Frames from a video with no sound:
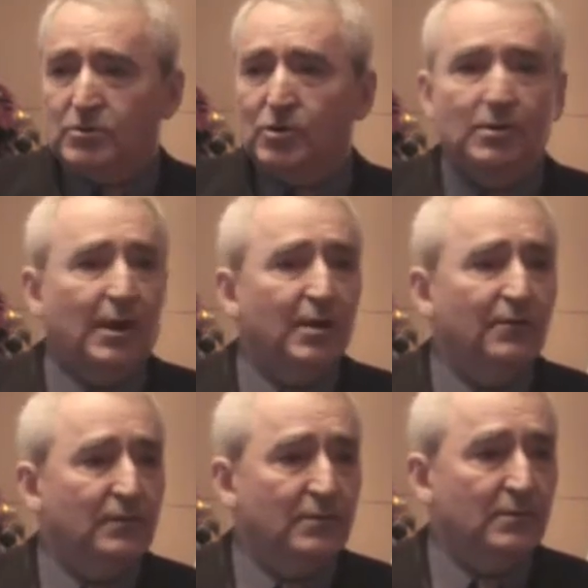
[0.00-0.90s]
Sure,
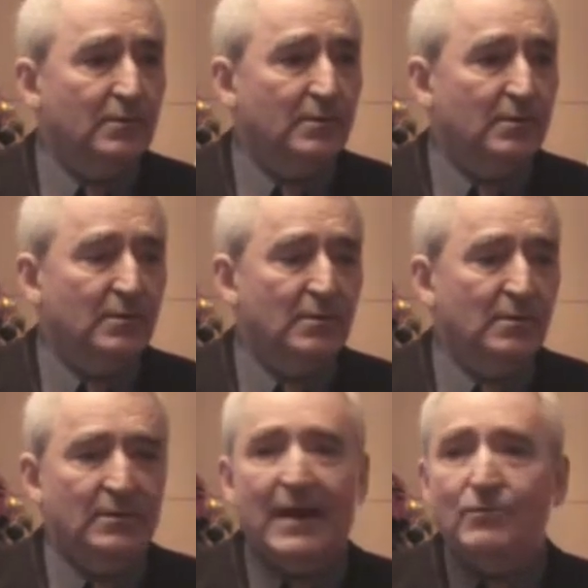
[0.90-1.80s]
Dave.
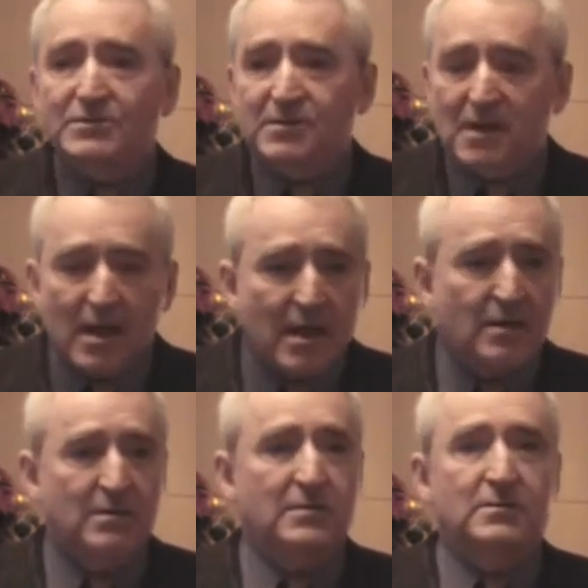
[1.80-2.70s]
That was the
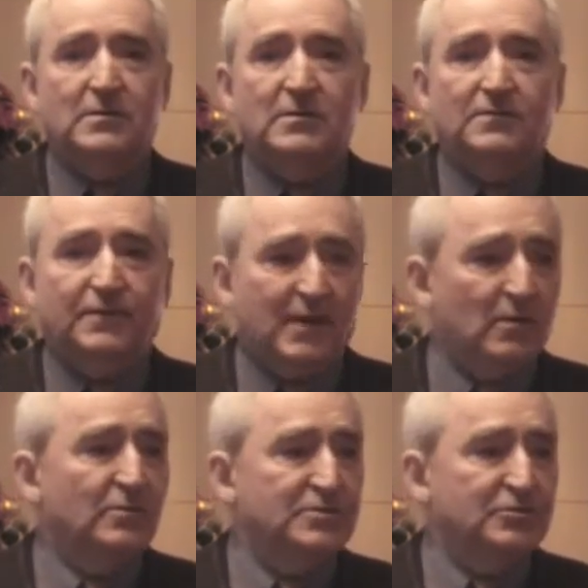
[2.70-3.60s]
end of
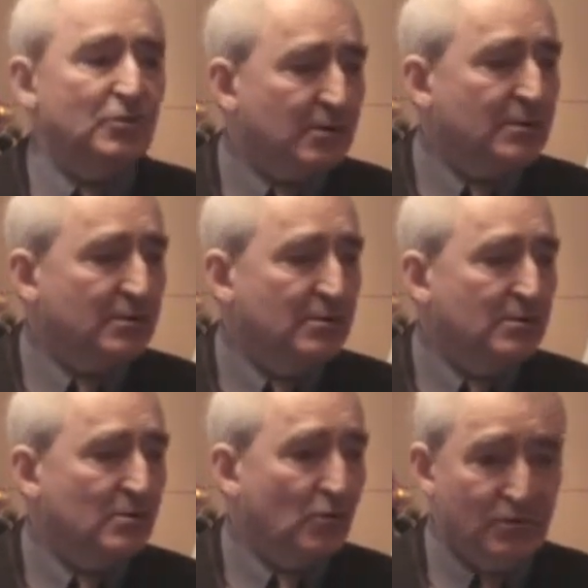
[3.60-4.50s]
Carol's story,
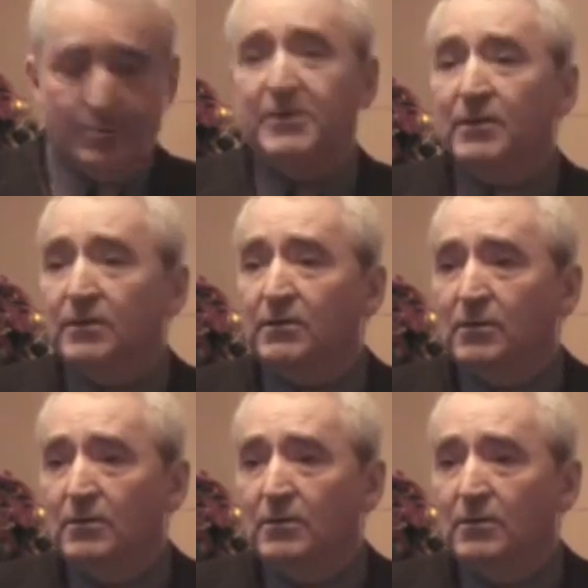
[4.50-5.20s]
or the beginning.